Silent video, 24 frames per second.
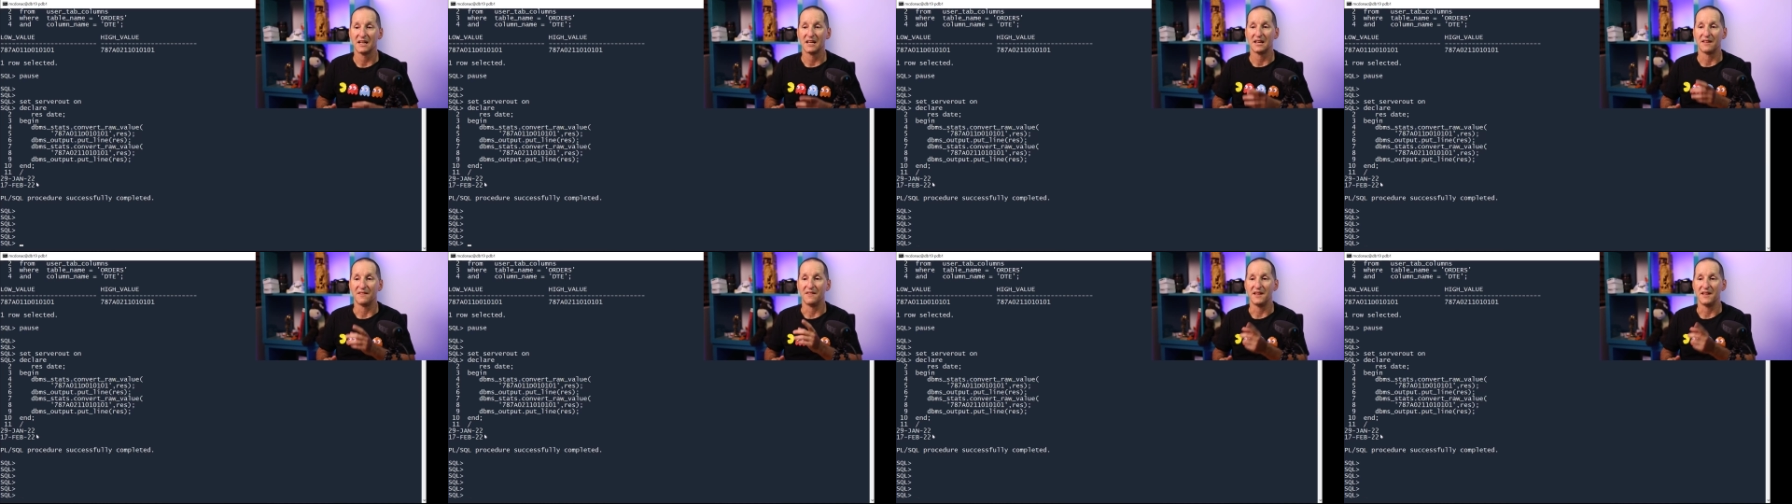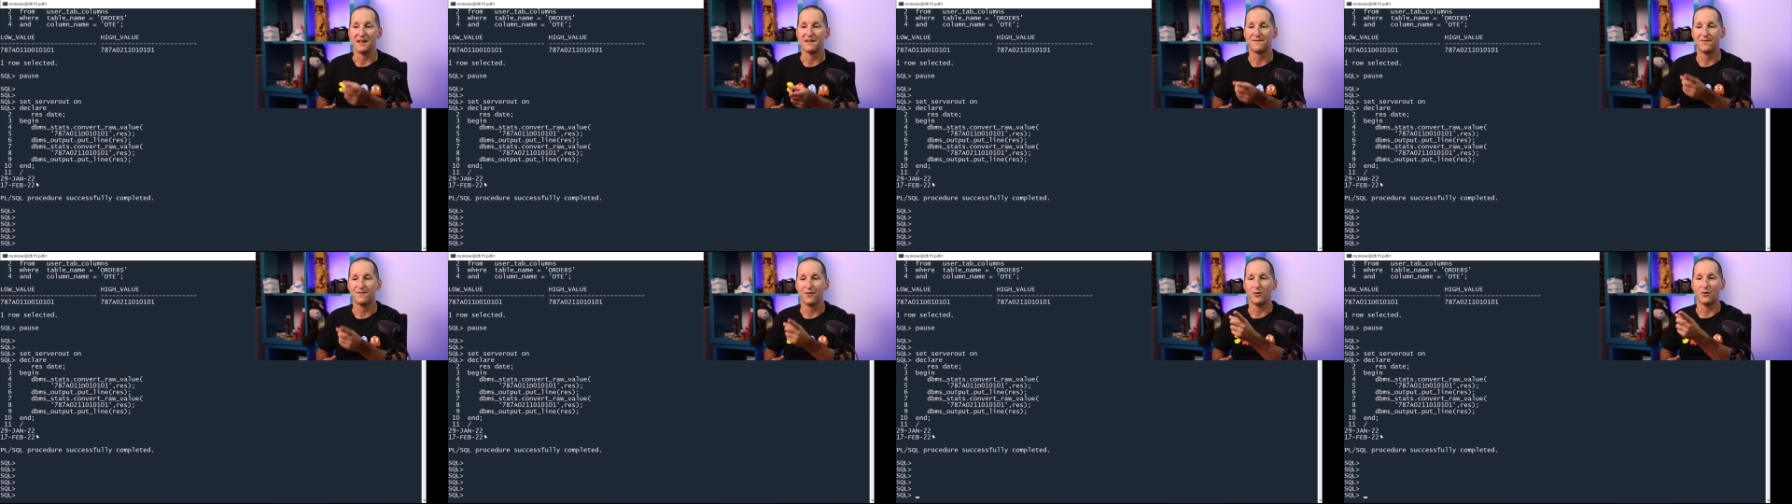
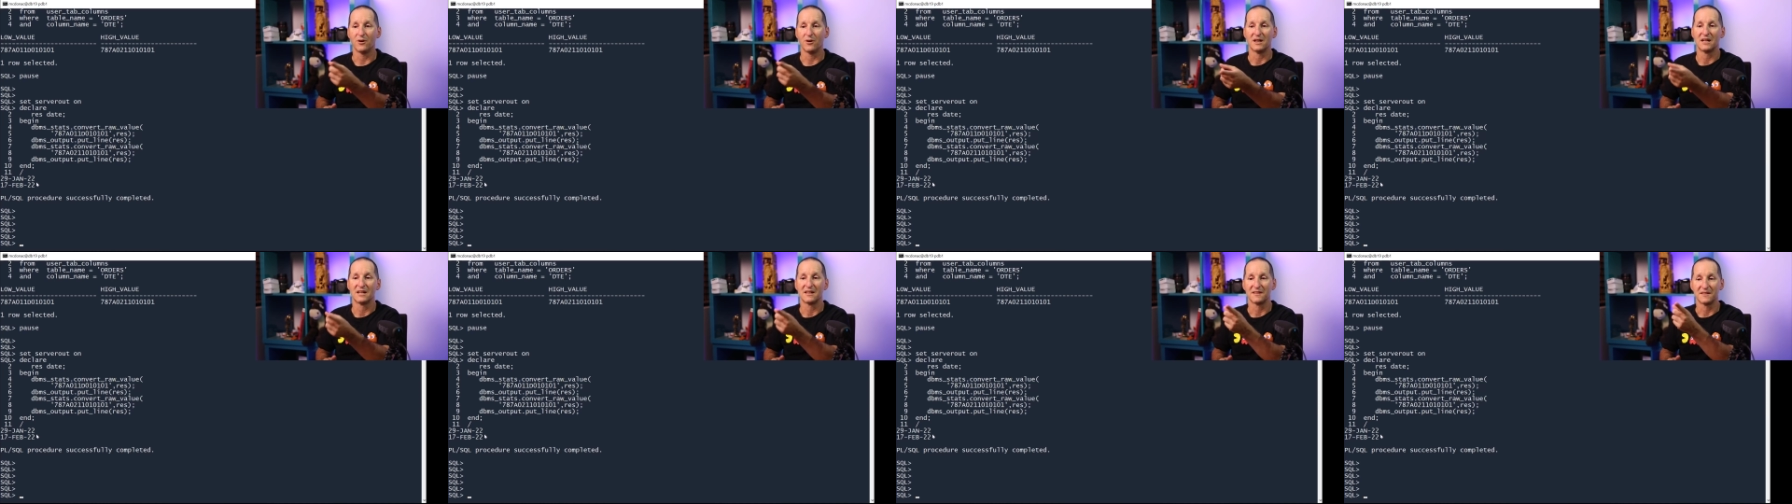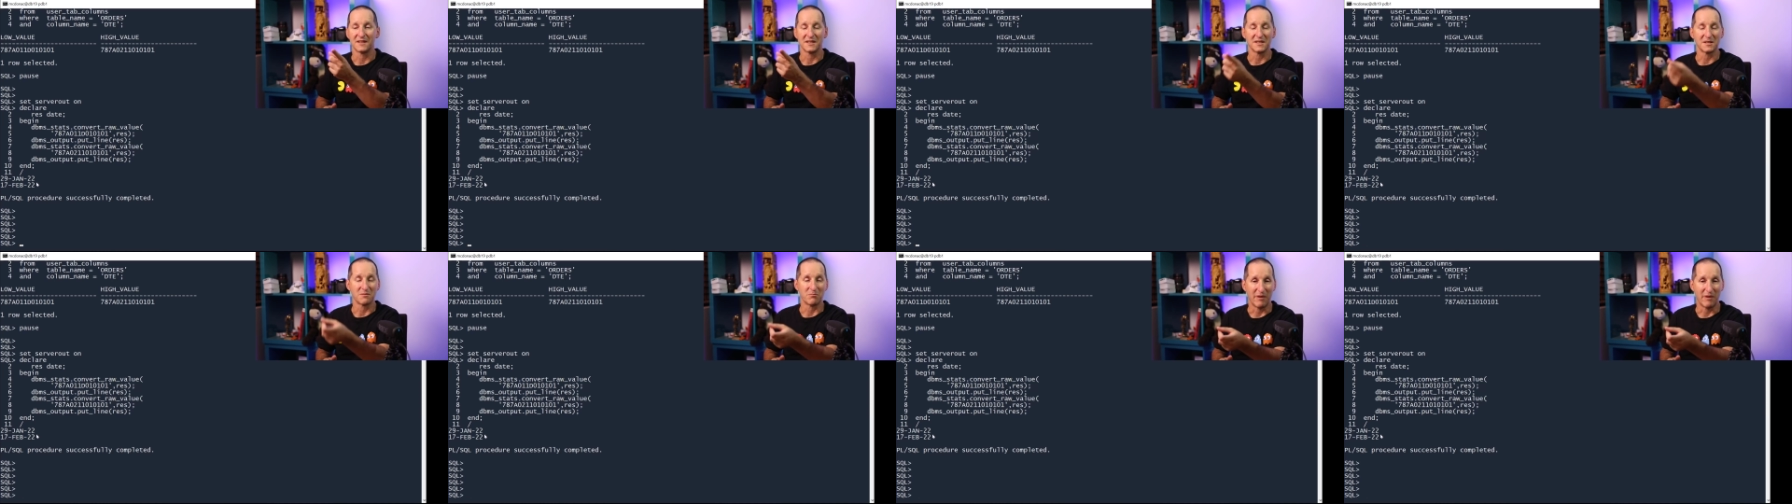Therefore,
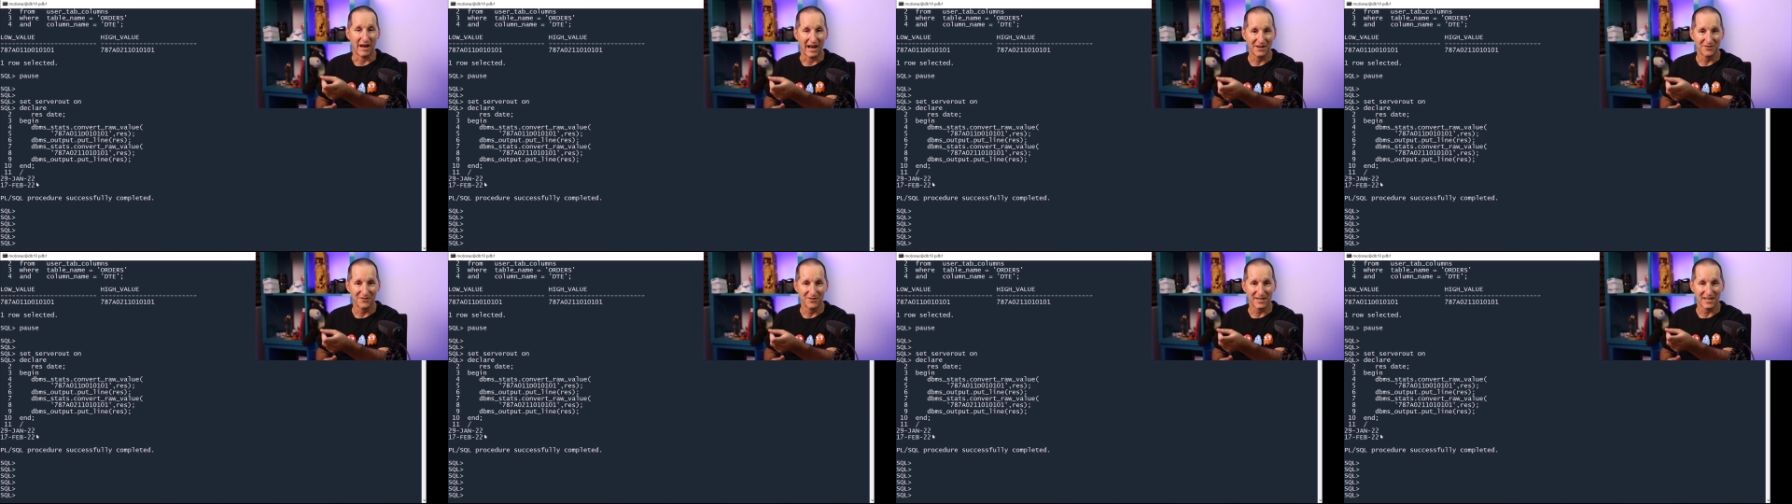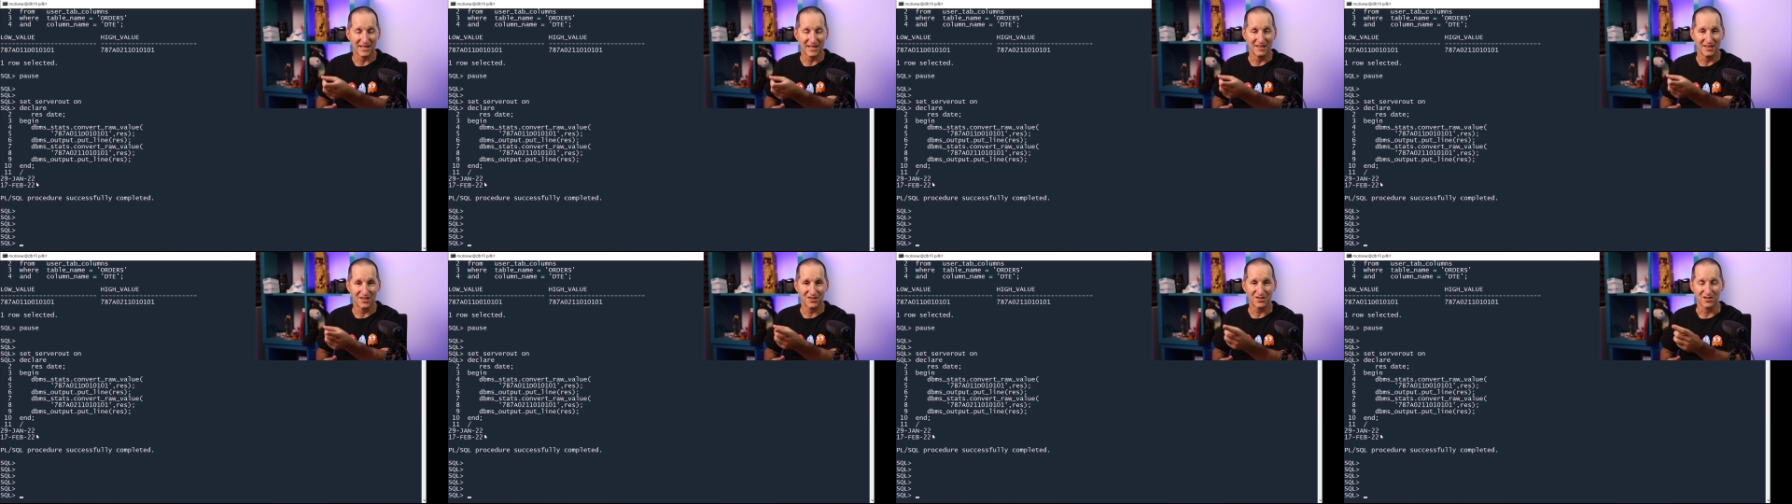these boundary
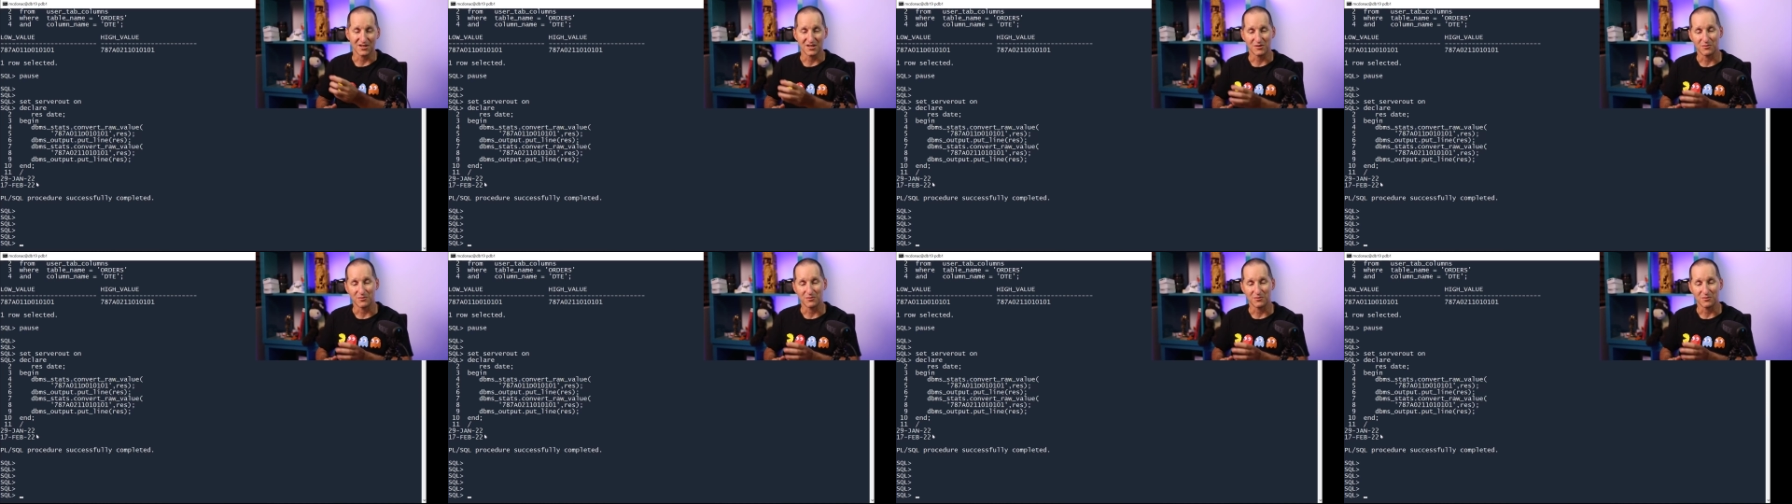conditions,